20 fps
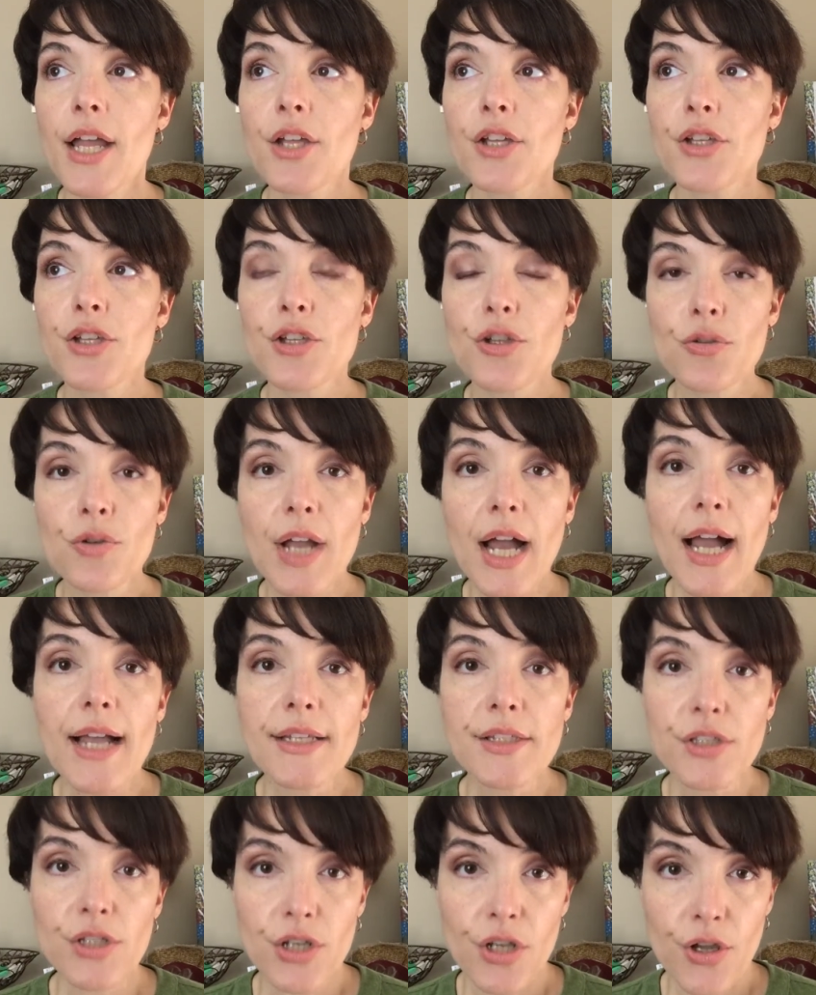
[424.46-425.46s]
You
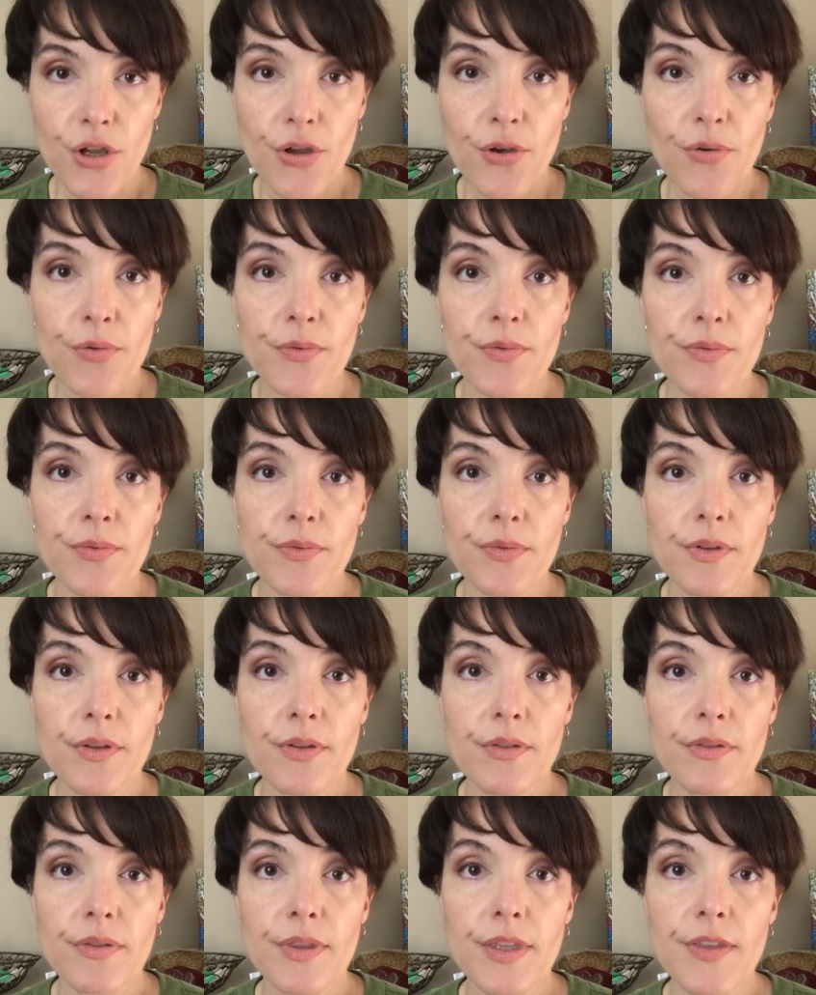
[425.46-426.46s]
guys know
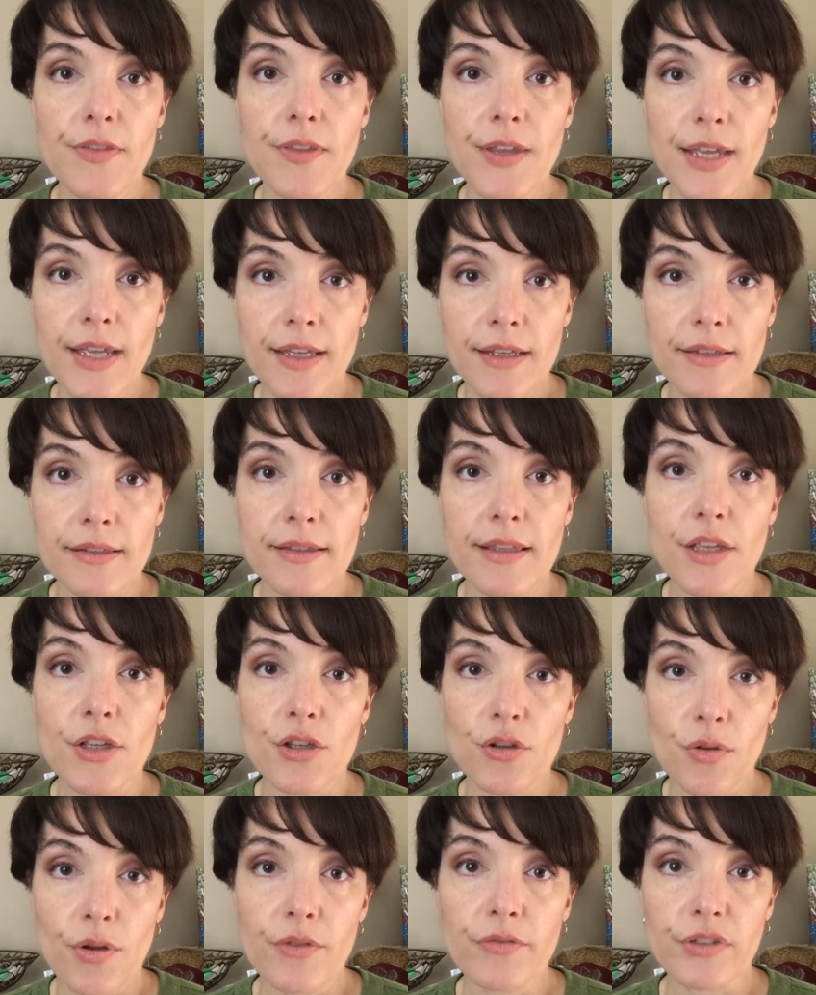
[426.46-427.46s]
the things that
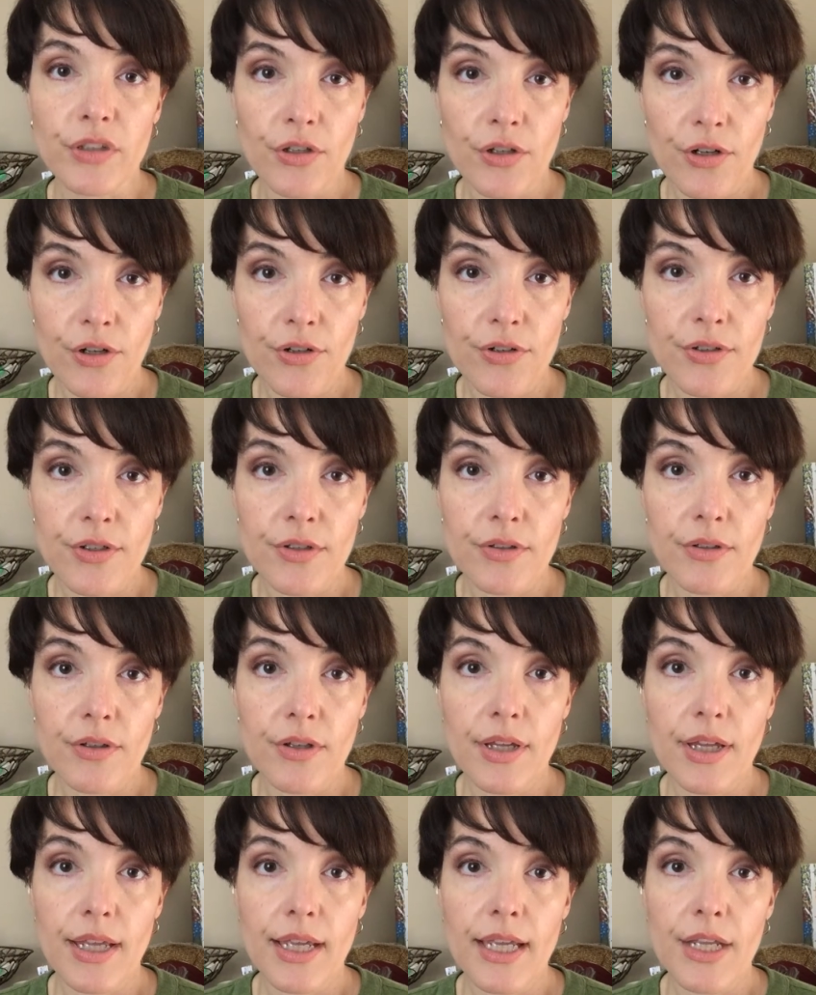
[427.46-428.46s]
you have learned
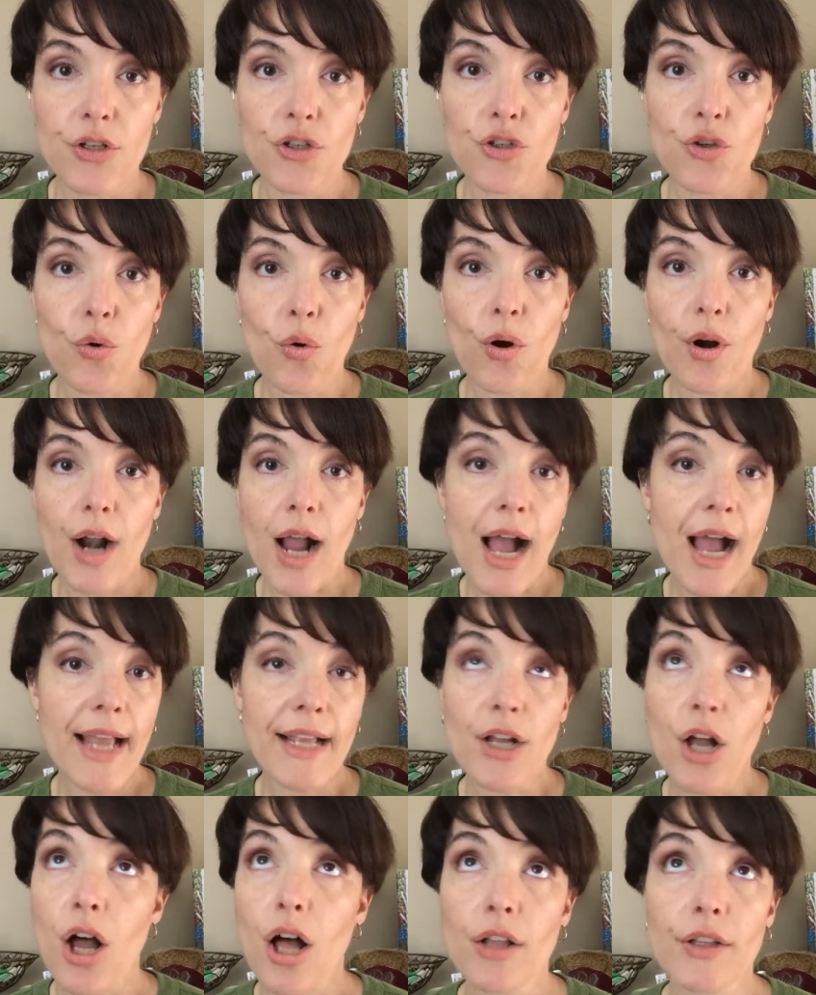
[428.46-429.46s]
in your, I
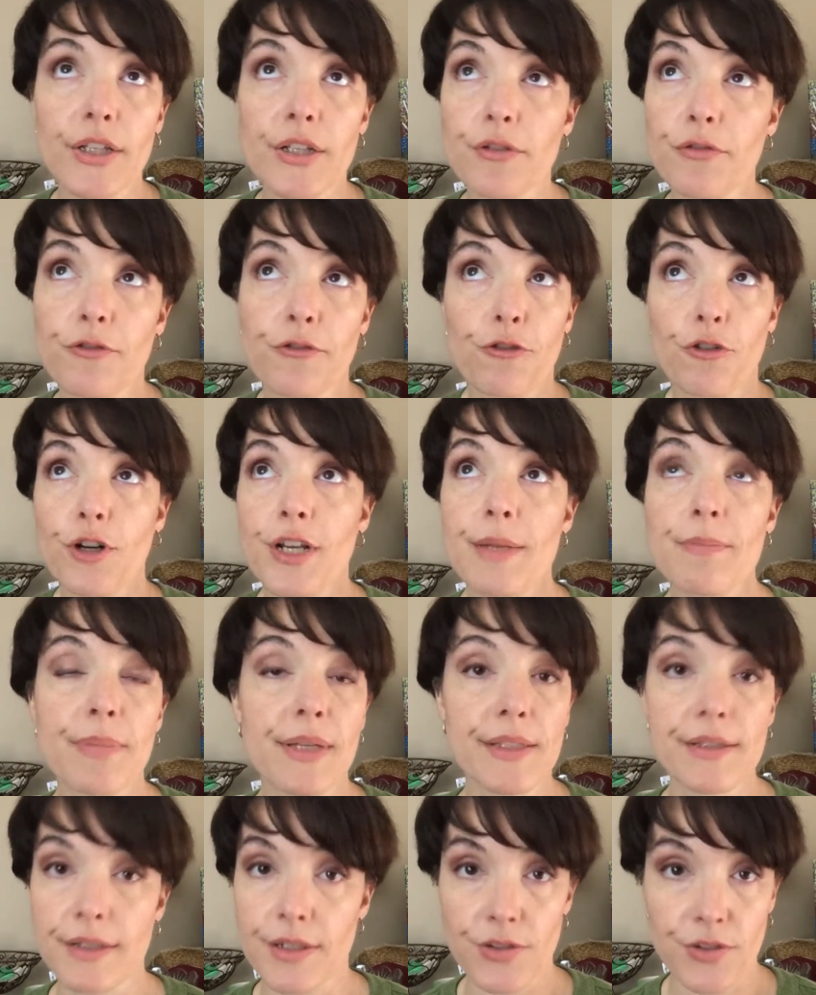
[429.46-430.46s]
call it, free
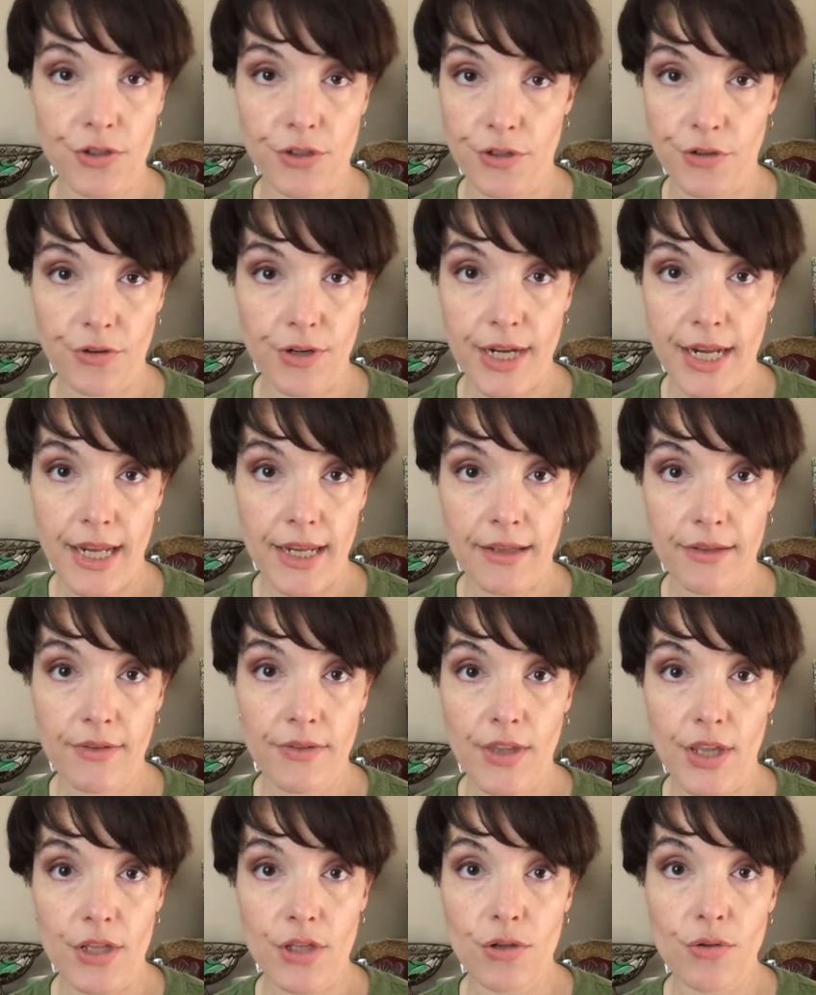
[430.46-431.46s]
business degree
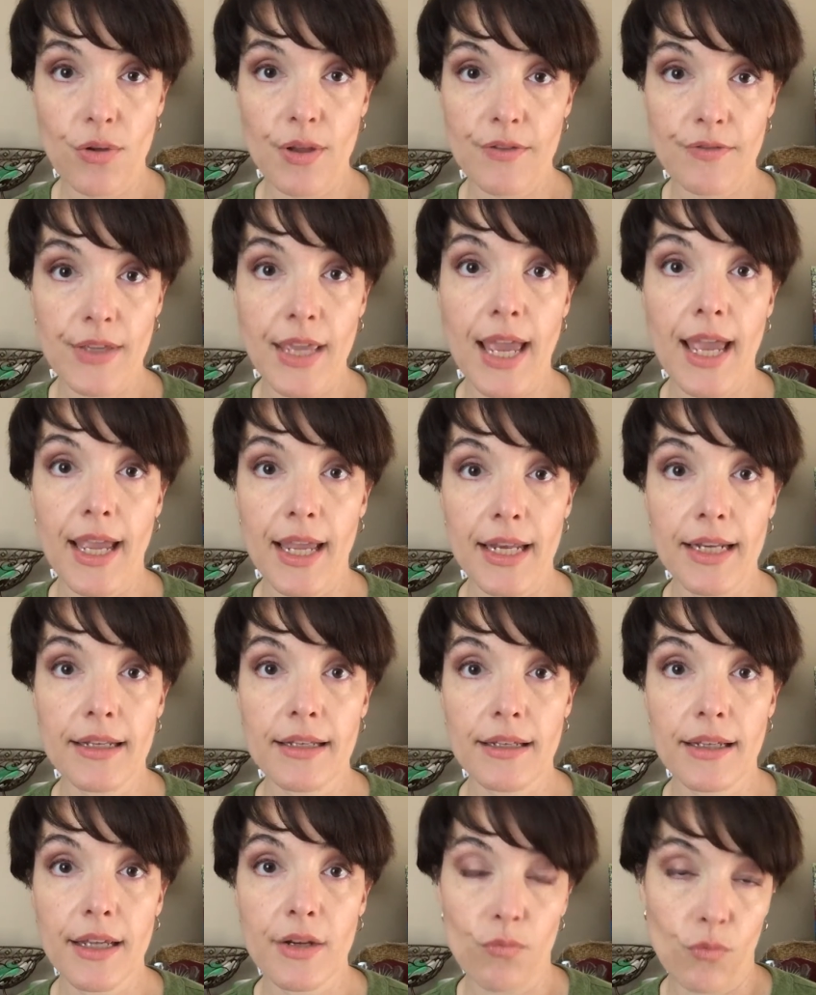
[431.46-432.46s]
that you have gained
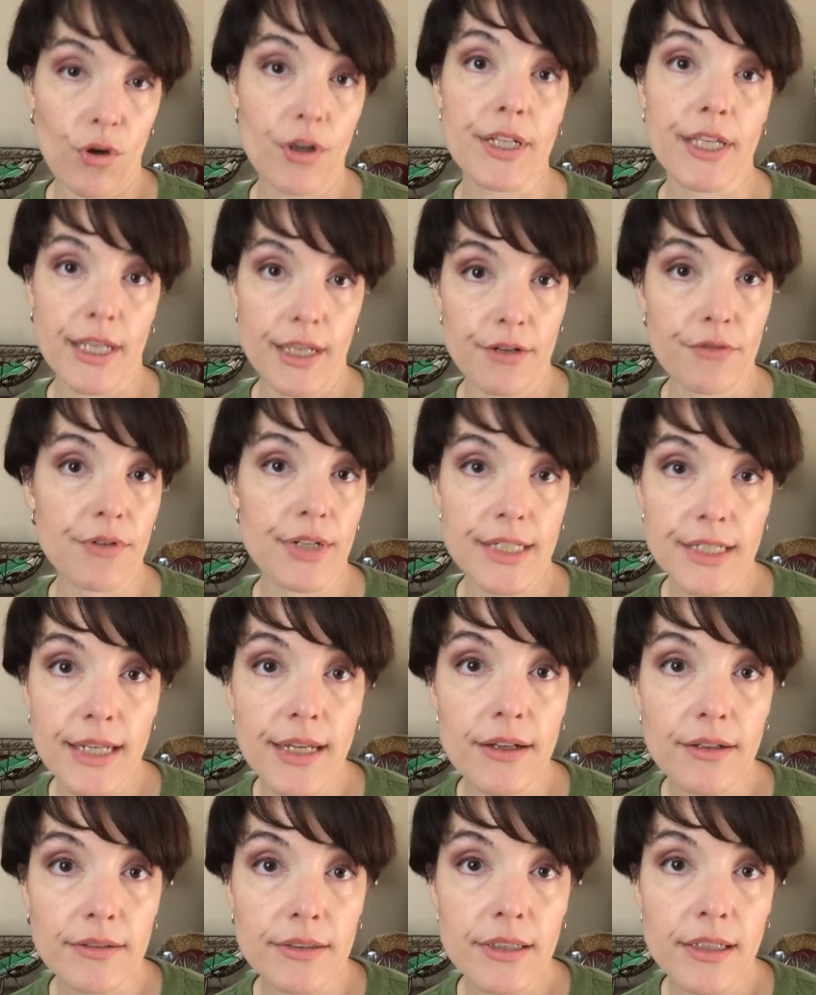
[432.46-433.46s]
in working in
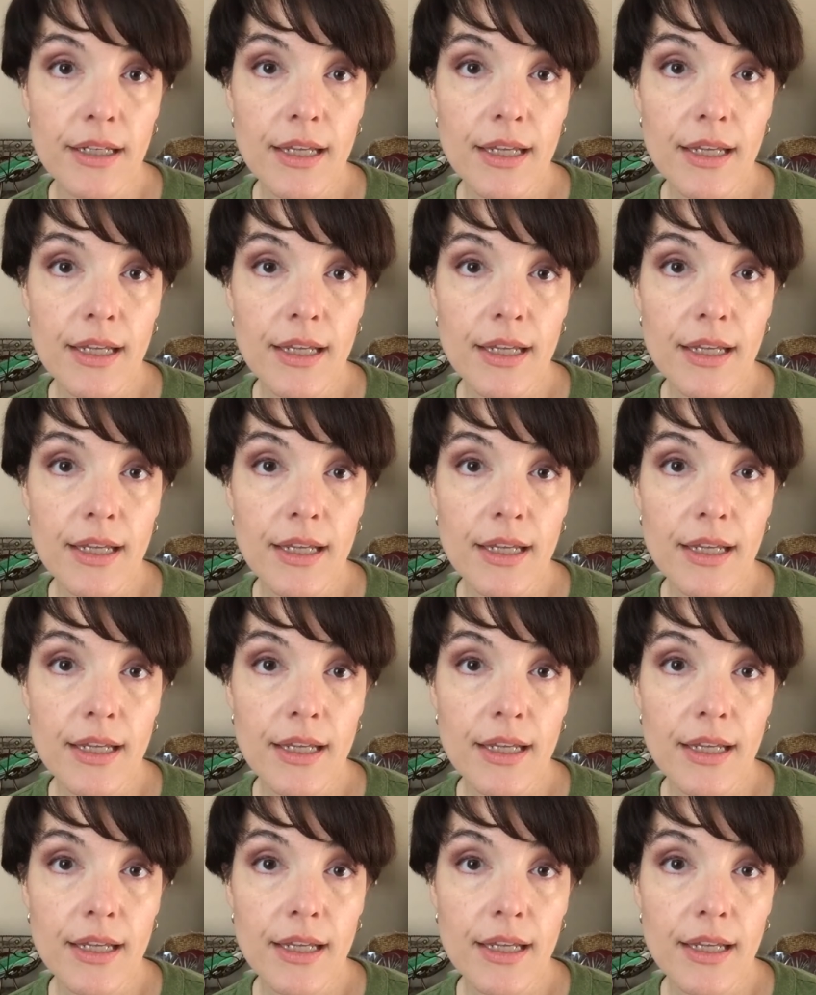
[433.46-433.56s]
retail.